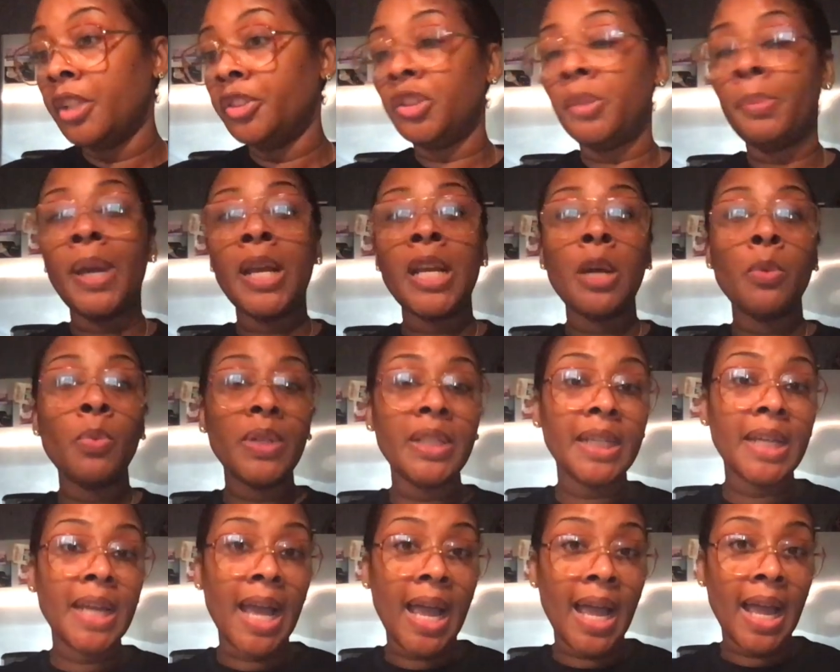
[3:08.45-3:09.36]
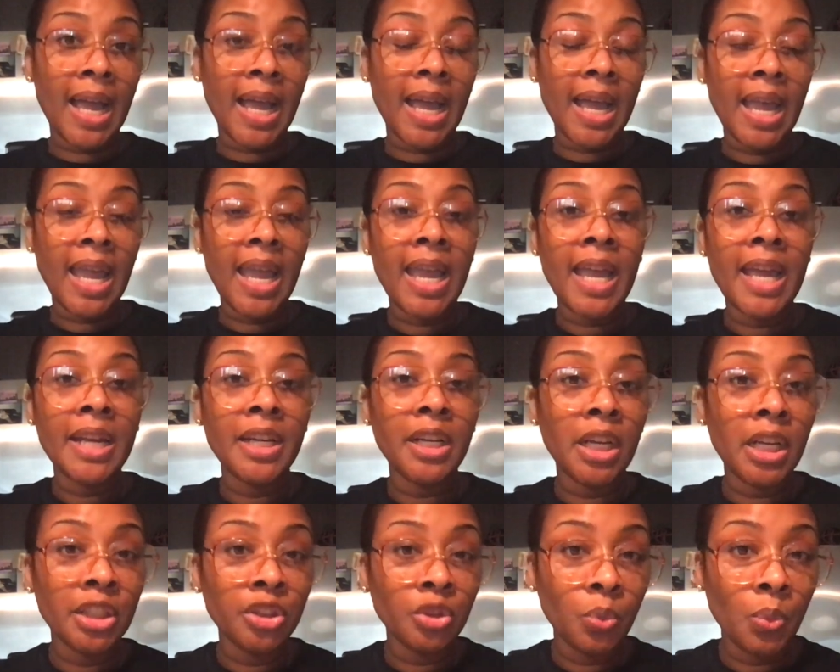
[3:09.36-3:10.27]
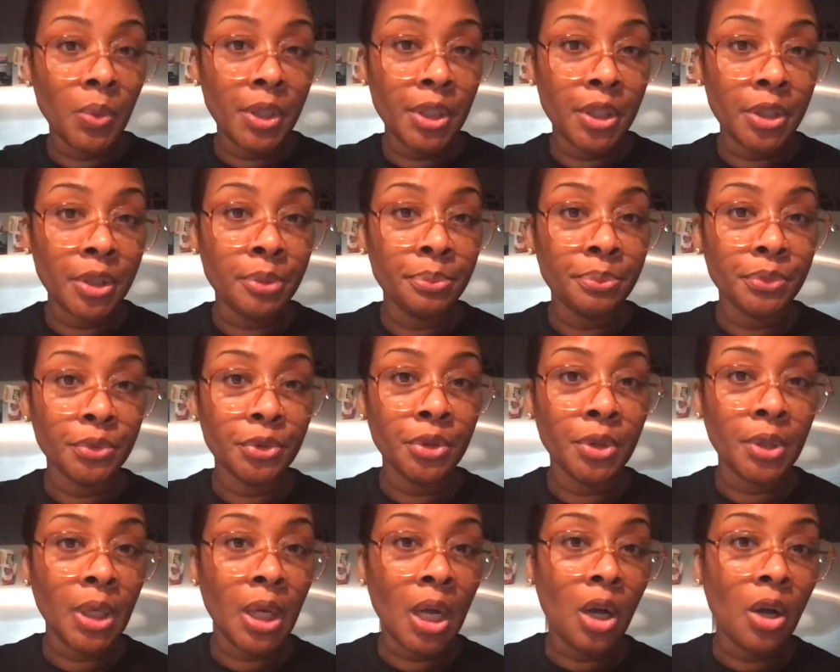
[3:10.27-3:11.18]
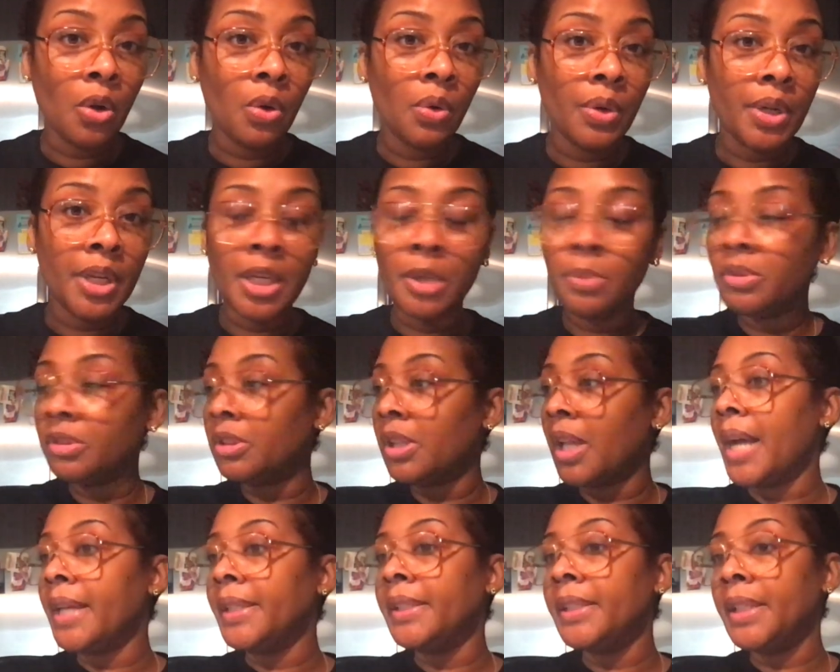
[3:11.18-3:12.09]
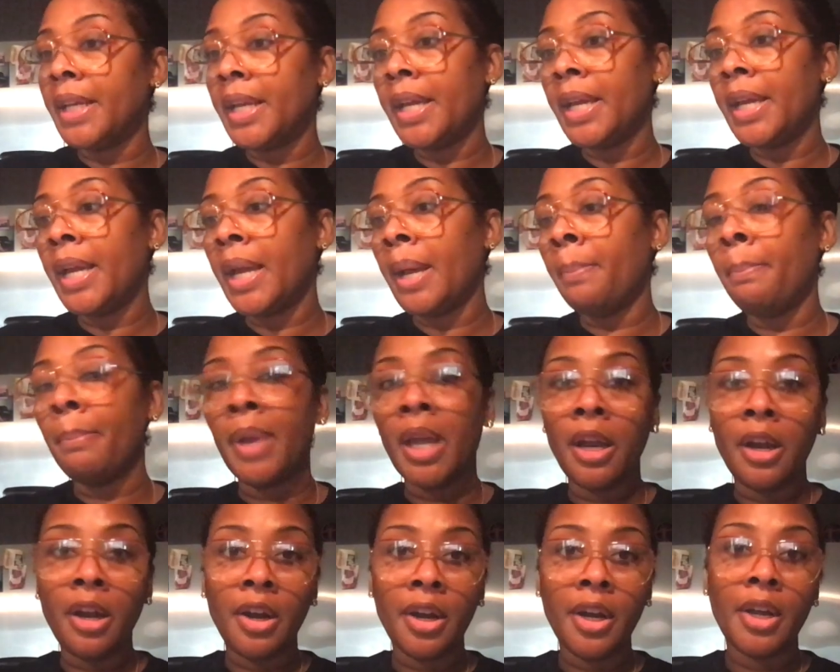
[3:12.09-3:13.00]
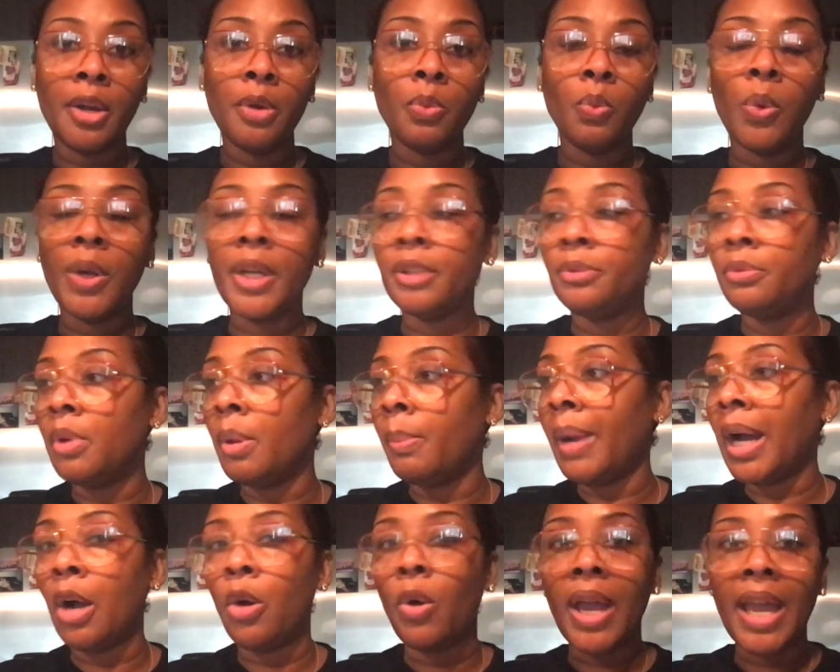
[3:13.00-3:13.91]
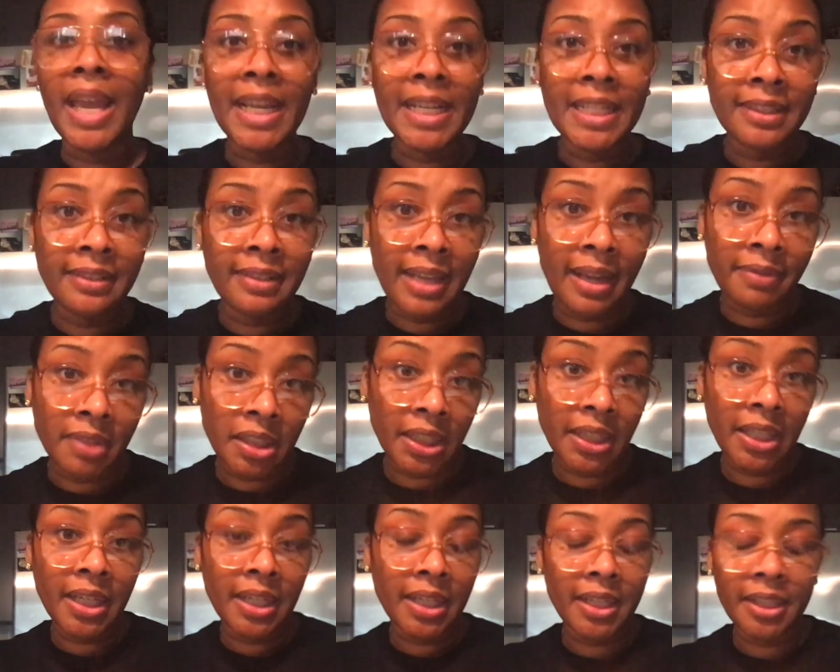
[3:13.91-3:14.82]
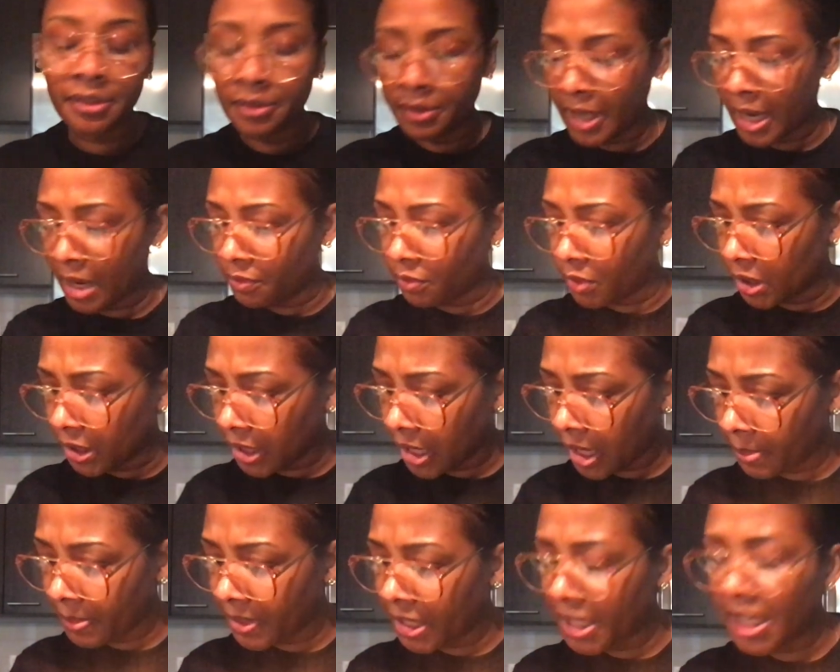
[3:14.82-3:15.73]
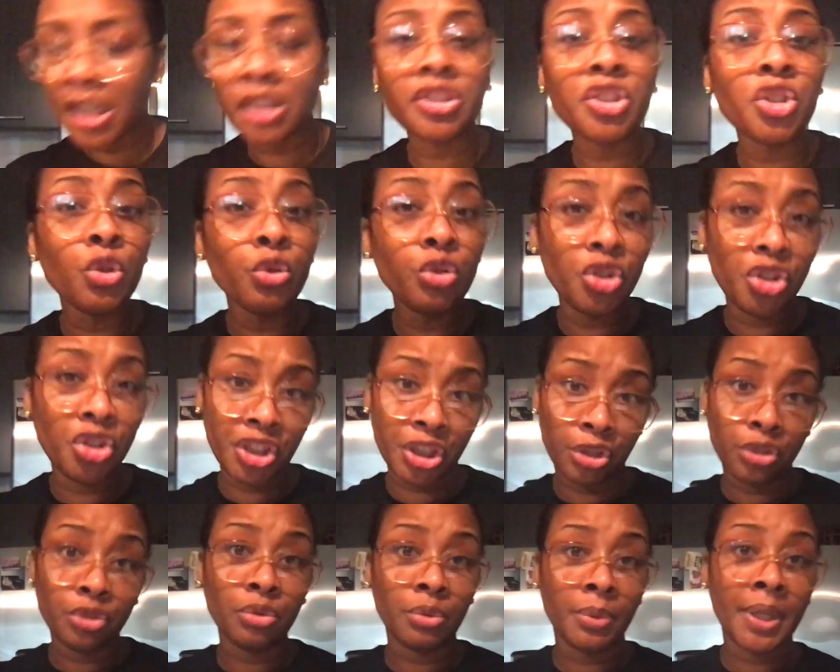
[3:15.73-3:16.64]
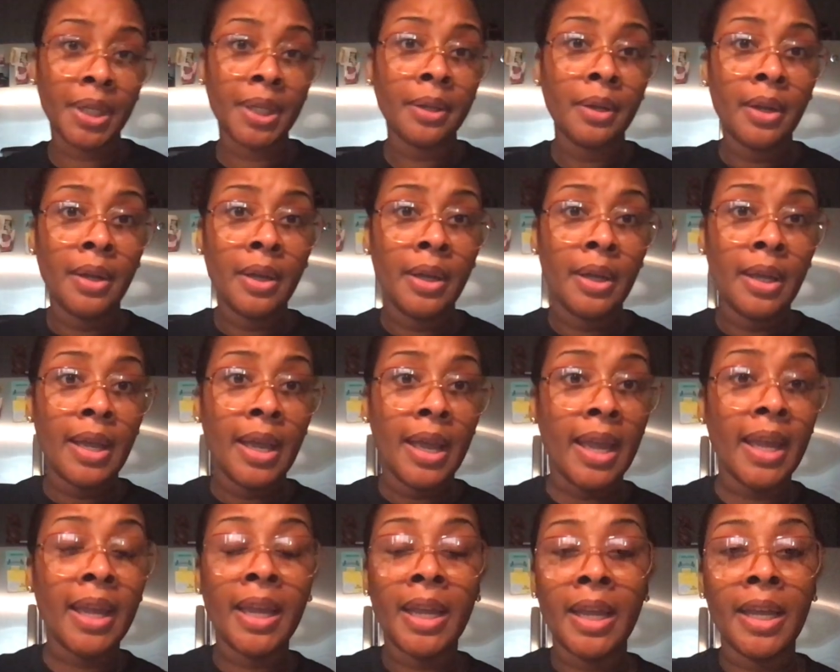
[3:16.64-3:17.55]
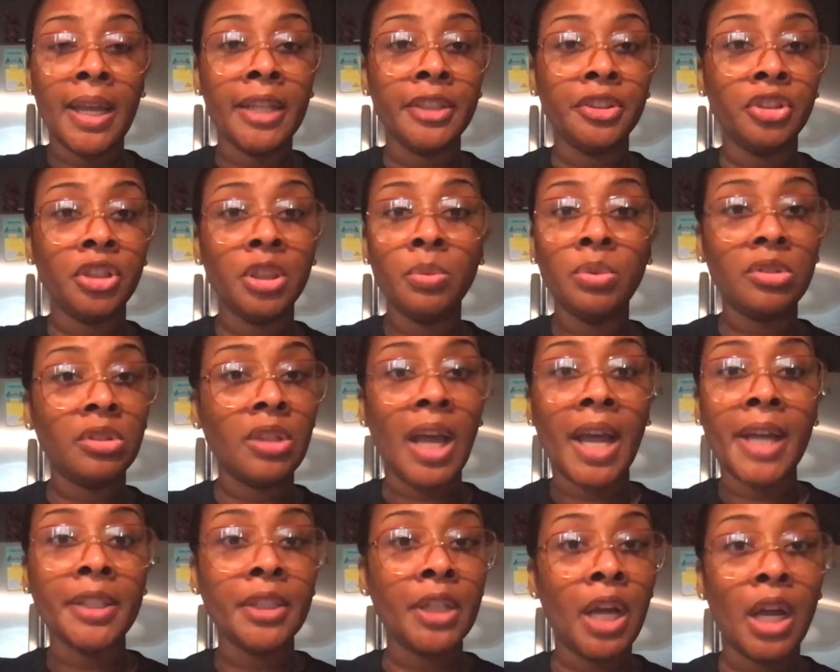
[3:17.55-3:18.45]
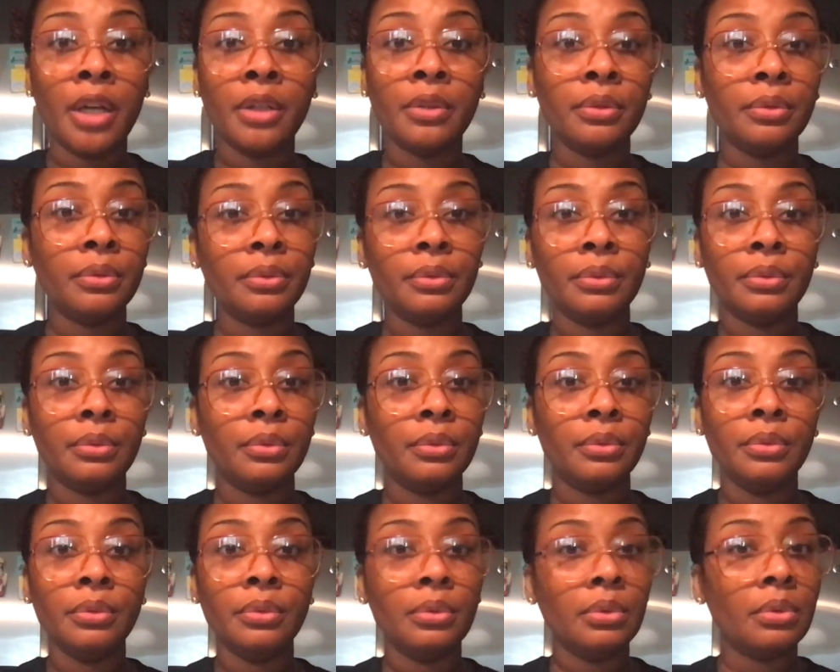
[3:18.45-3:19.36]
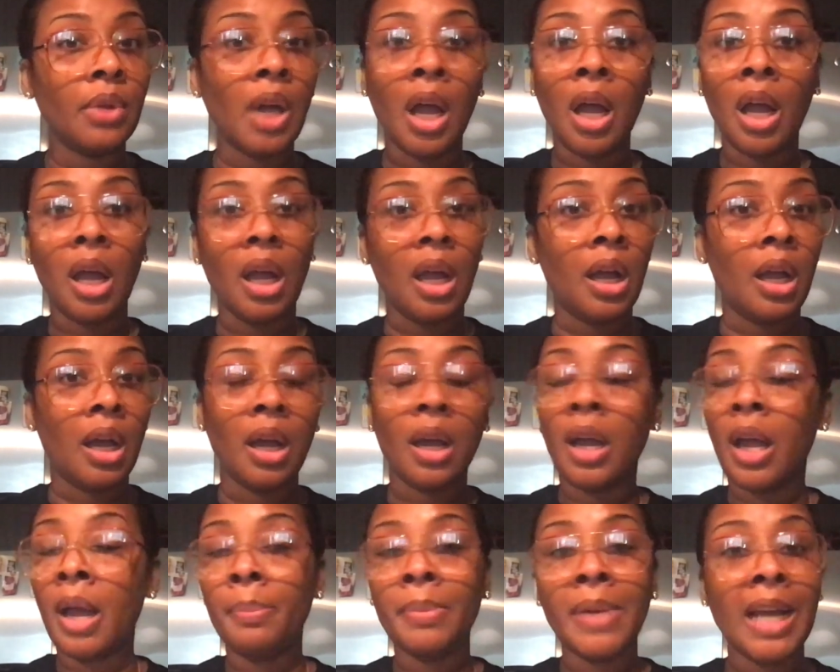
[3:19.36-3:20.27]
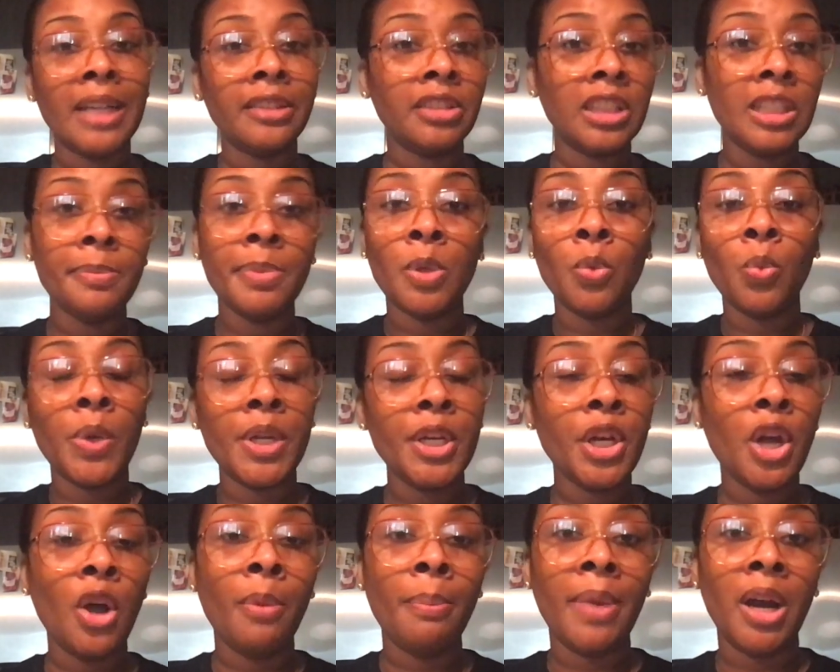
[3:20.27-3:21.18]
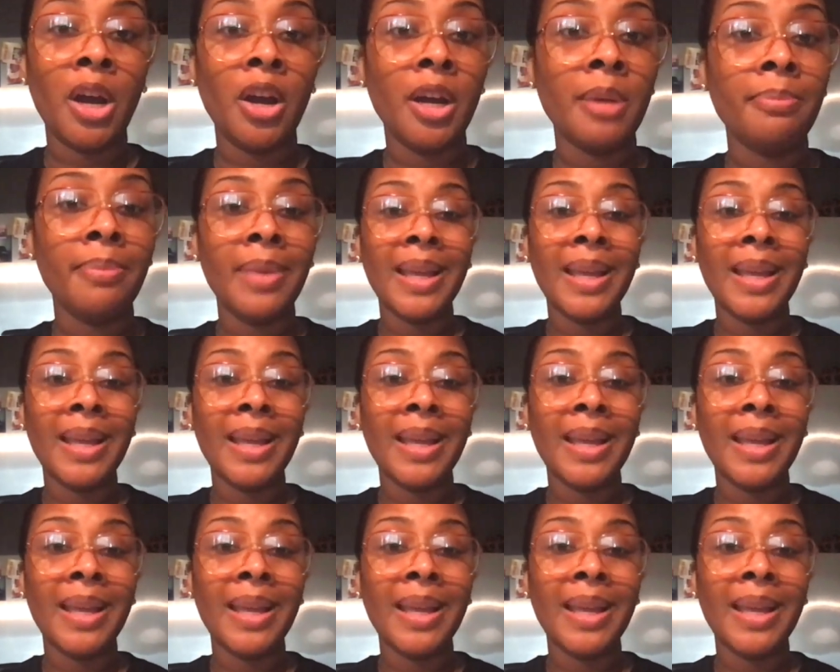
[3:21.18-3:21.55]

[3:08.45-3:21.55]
she met up with the guy, had lunch with him. You know, he was like, yeah, I'm married with about 87 kids. Not really. How many kids? 2 children. And she was like, no, I'm not sleeping with no married